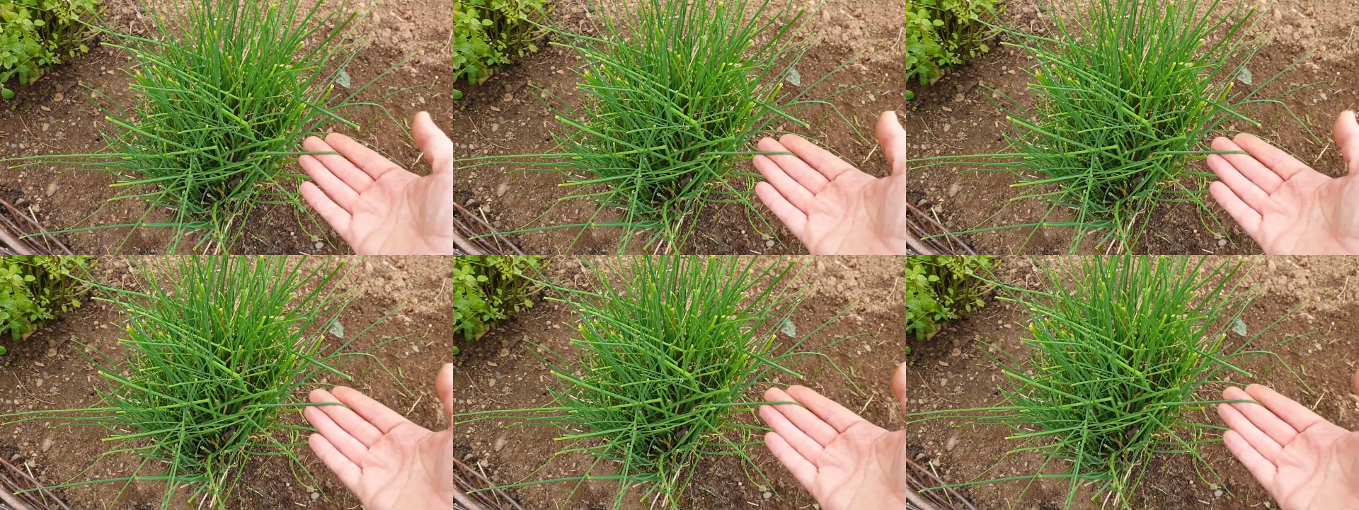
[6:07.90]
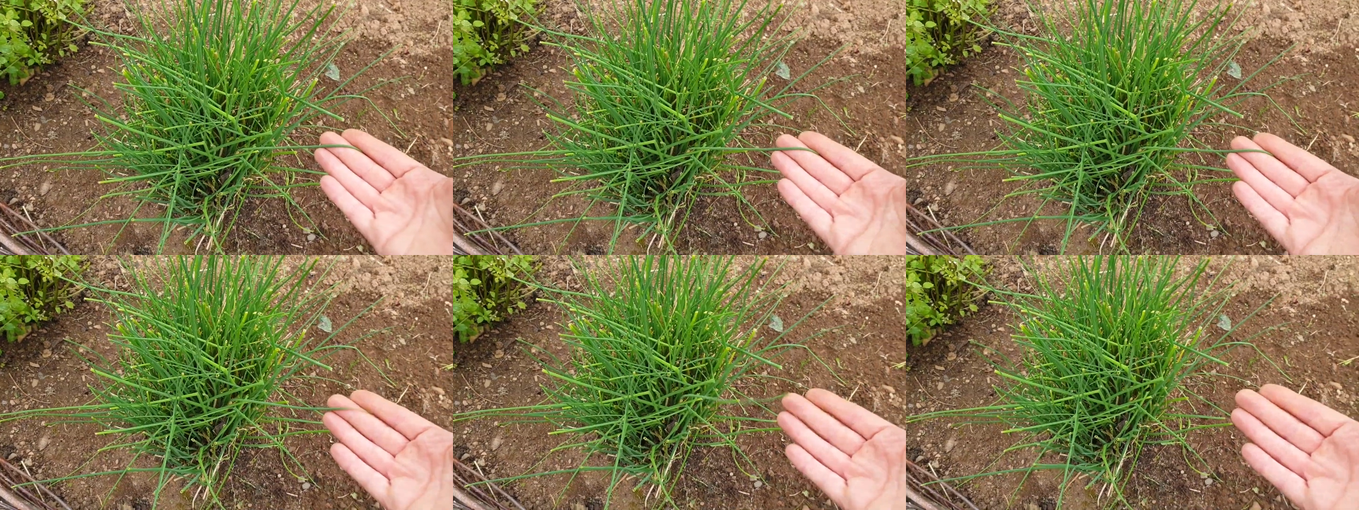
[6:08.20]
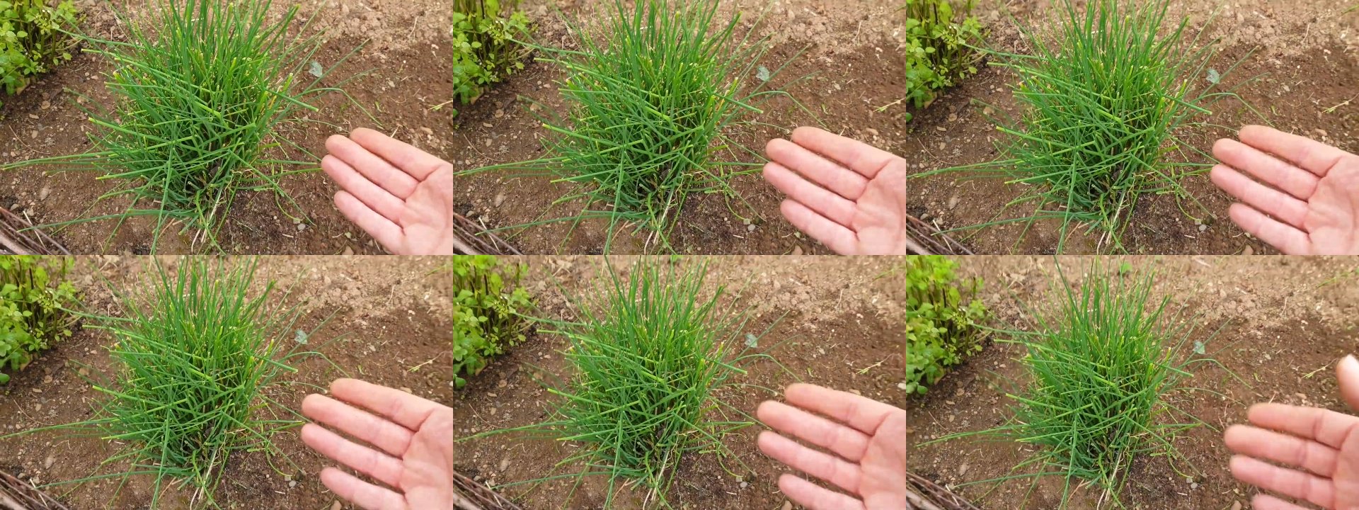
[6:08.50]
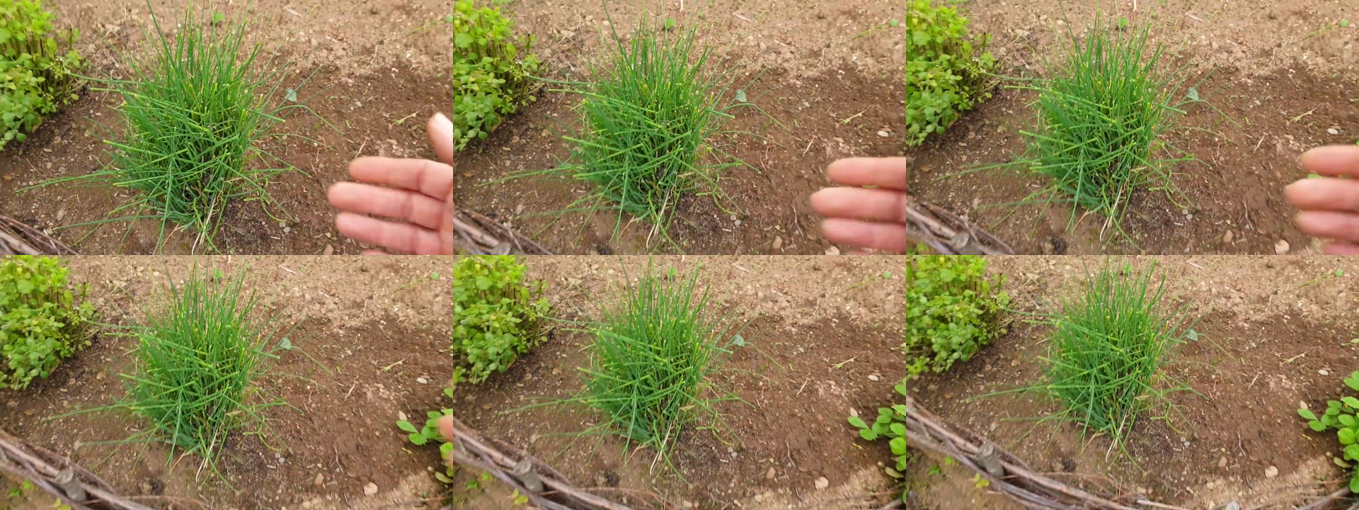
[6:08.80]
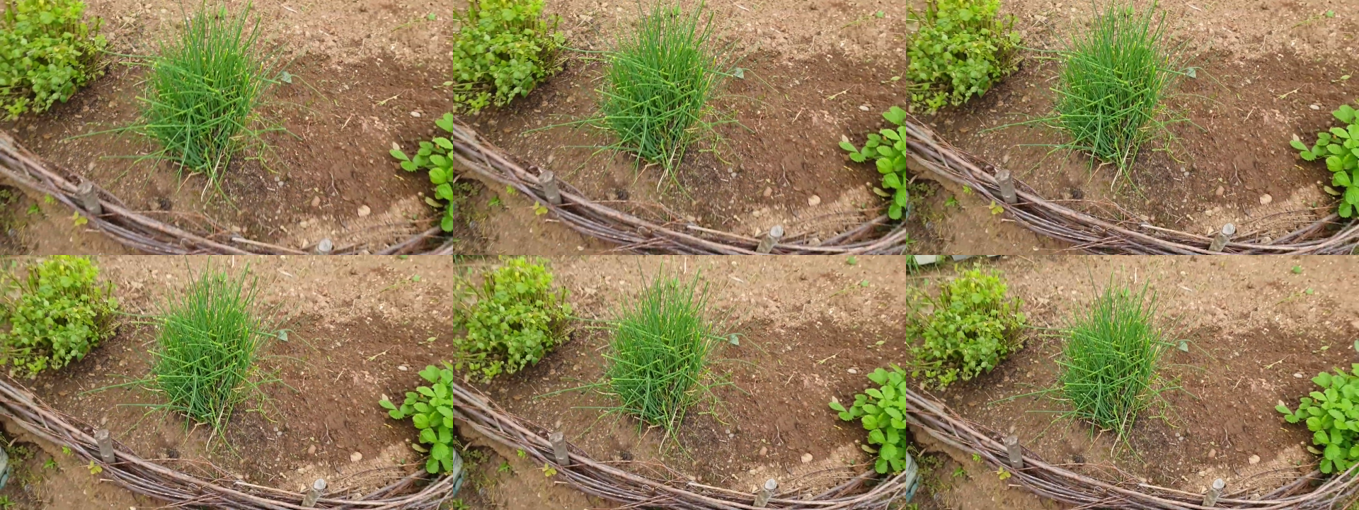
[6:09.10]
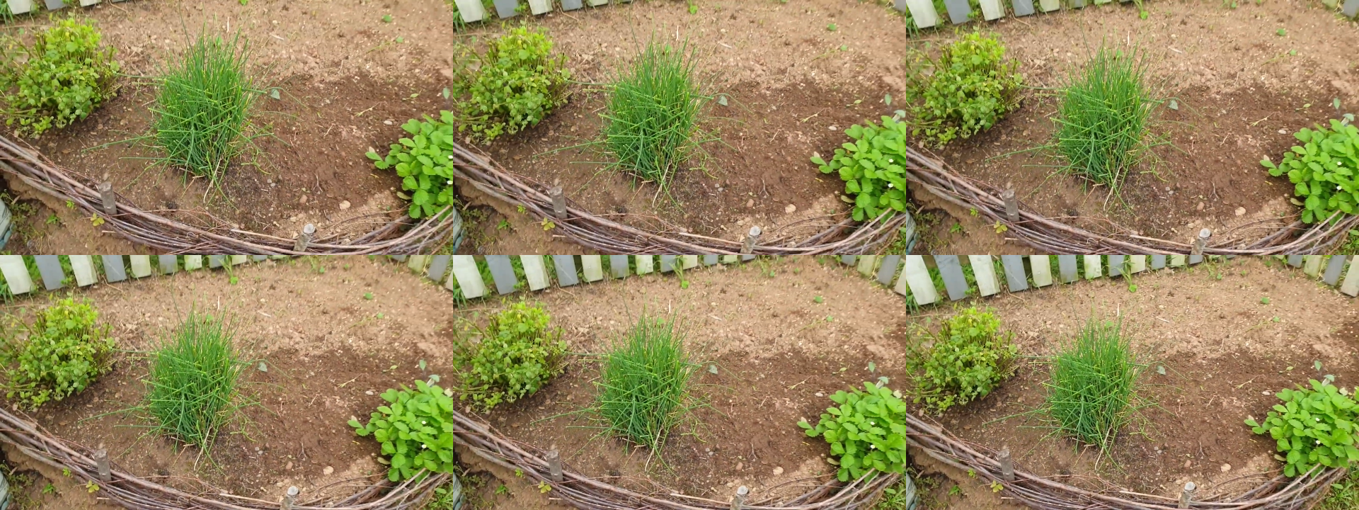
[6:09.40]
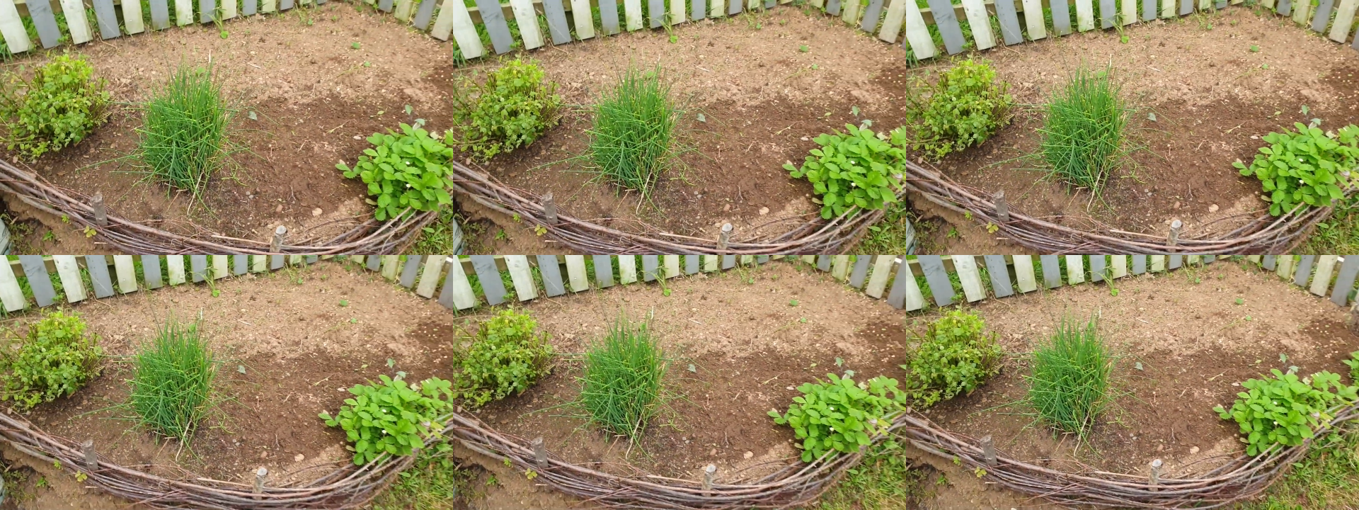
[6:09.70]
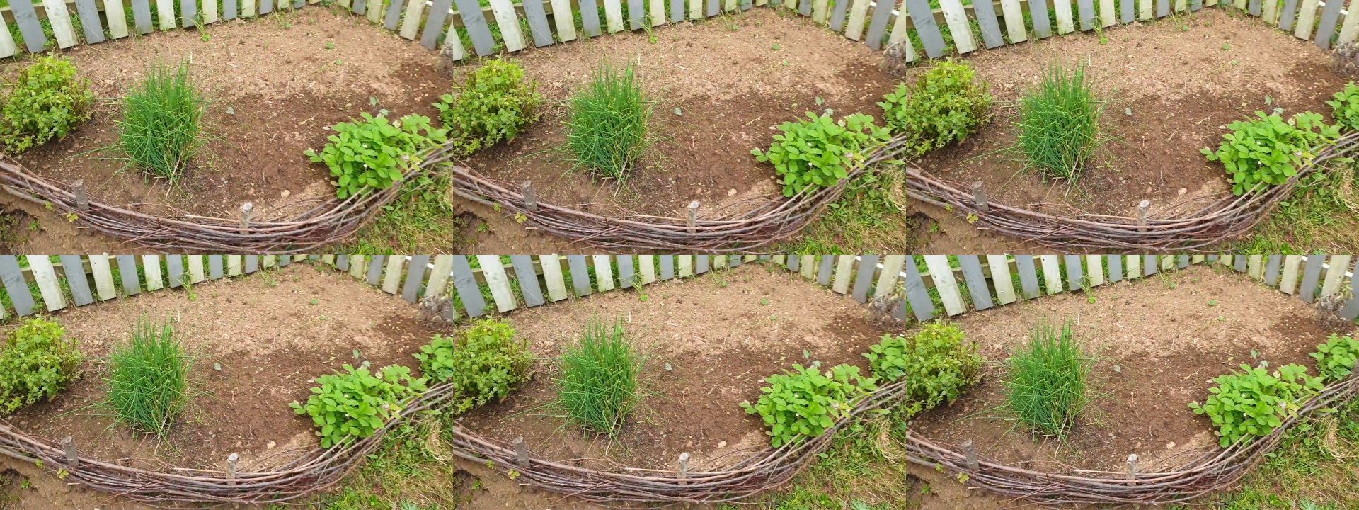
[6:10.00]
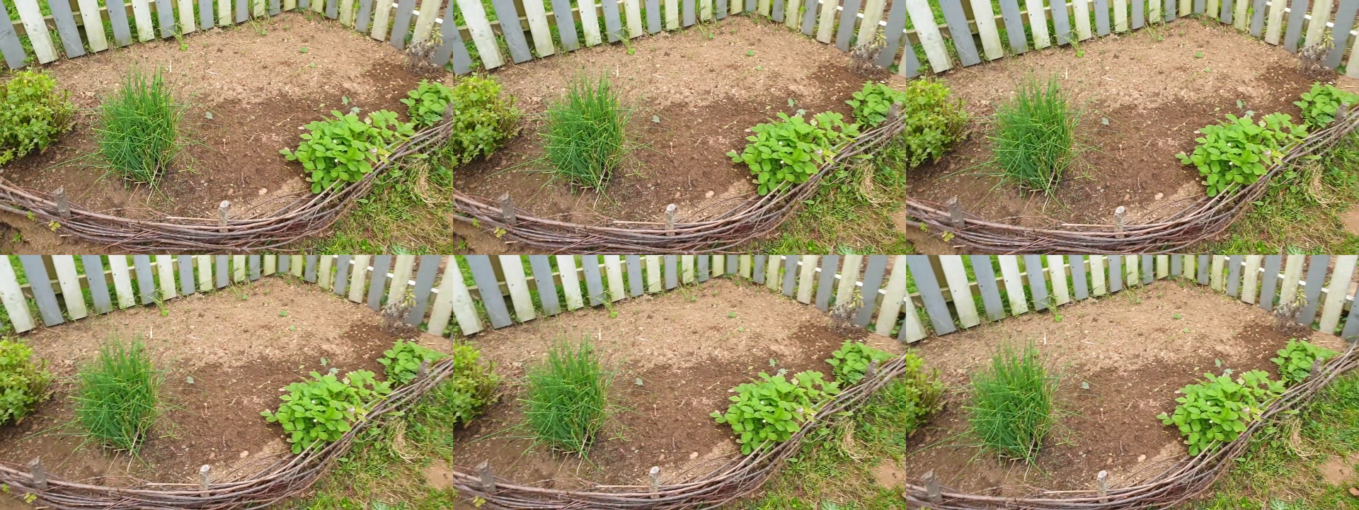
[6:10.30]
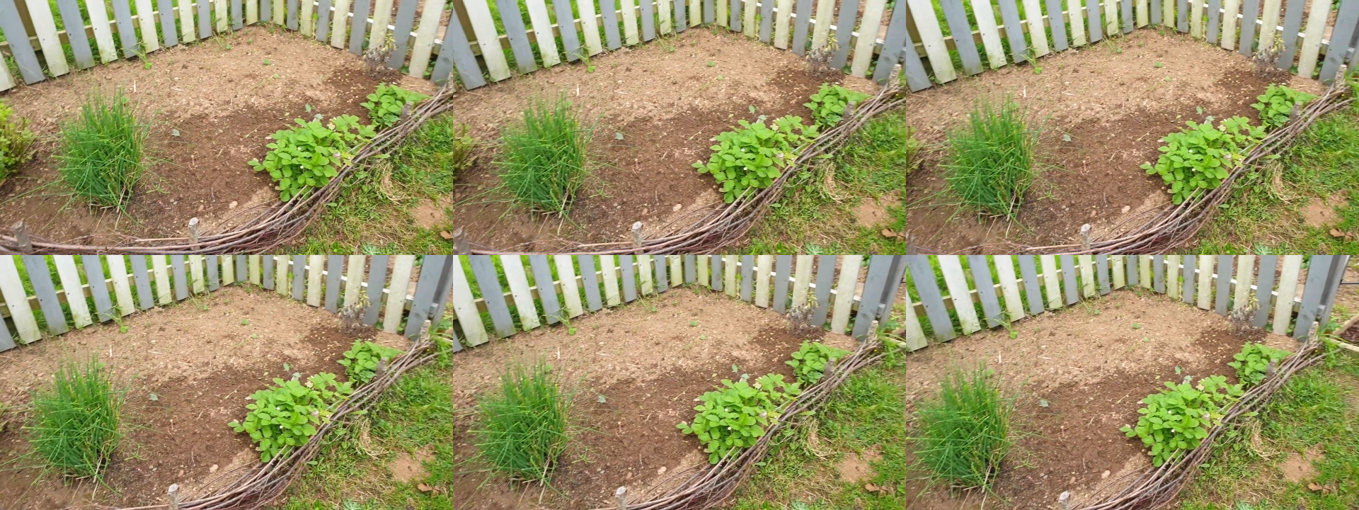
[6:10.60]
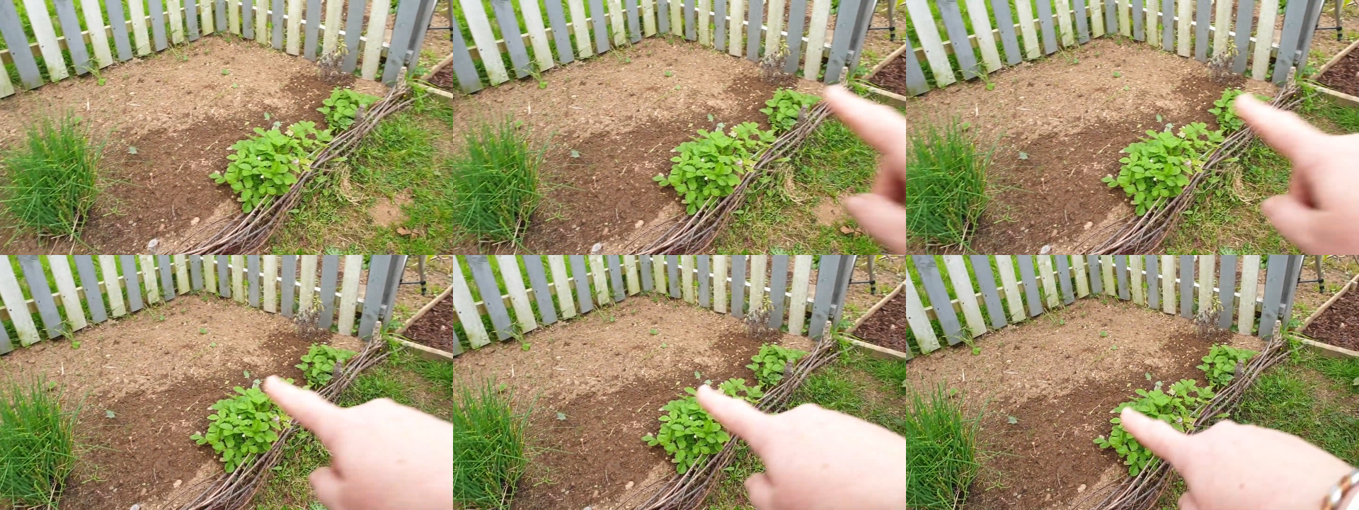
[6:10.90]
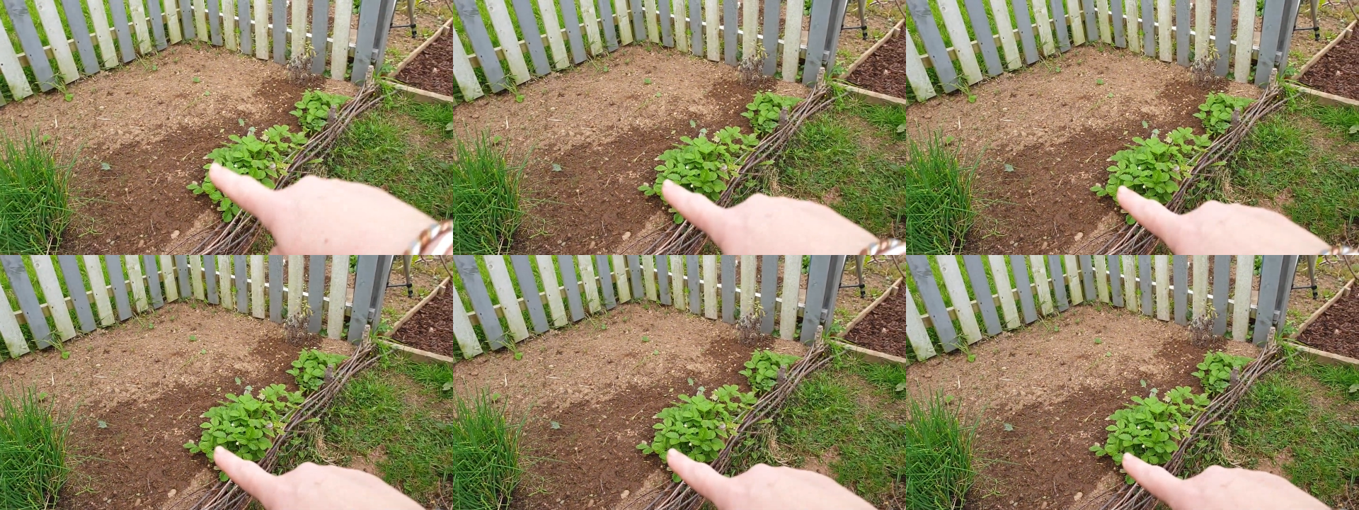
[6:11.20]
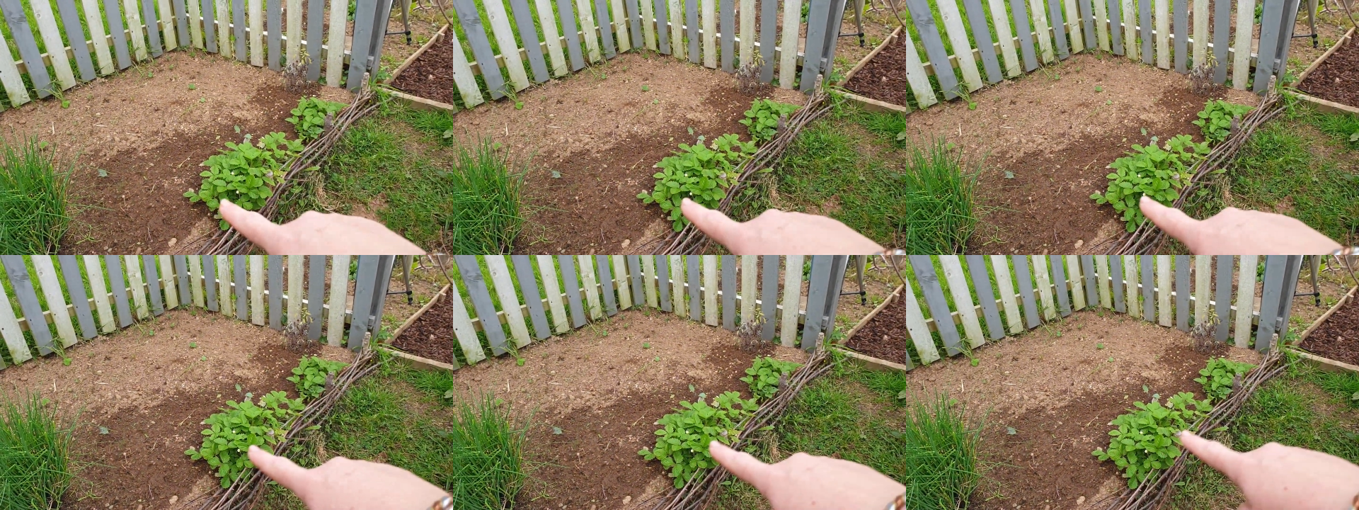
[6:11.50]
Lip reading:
No face is visible, so there are no lips to read.